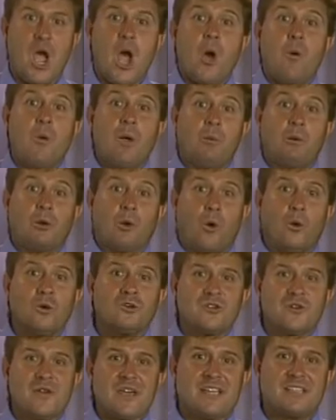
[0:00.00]
We will
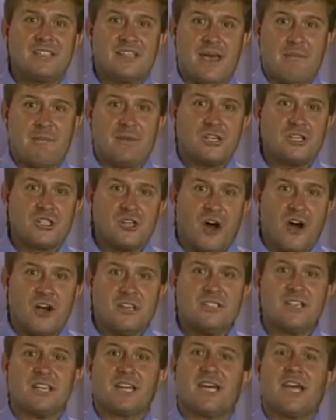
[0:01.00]
also examine
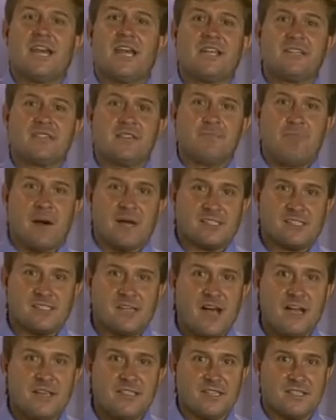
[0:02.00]
data collected by
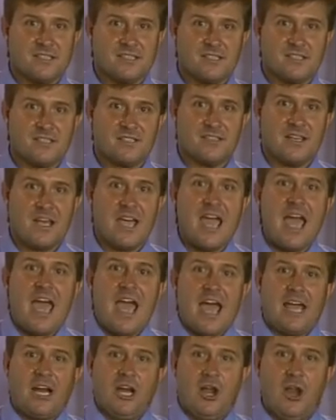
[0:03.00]
scientists
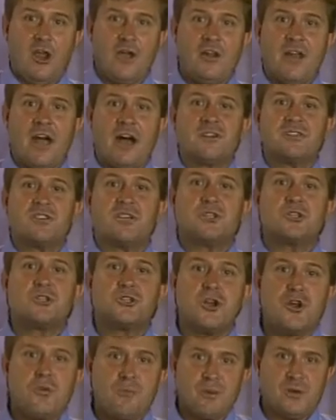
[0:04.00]
and learn how to
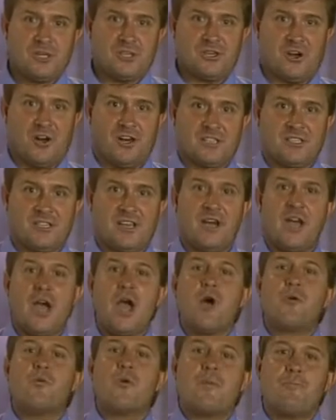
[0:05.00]
interpret data
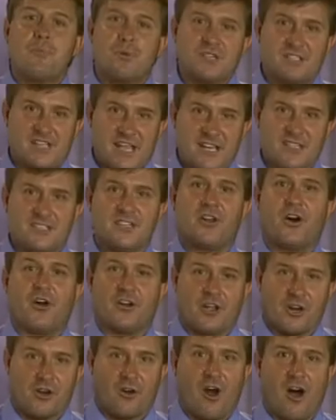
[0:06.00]
represented on
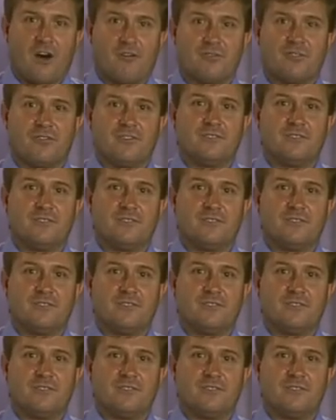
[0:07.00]
a graph.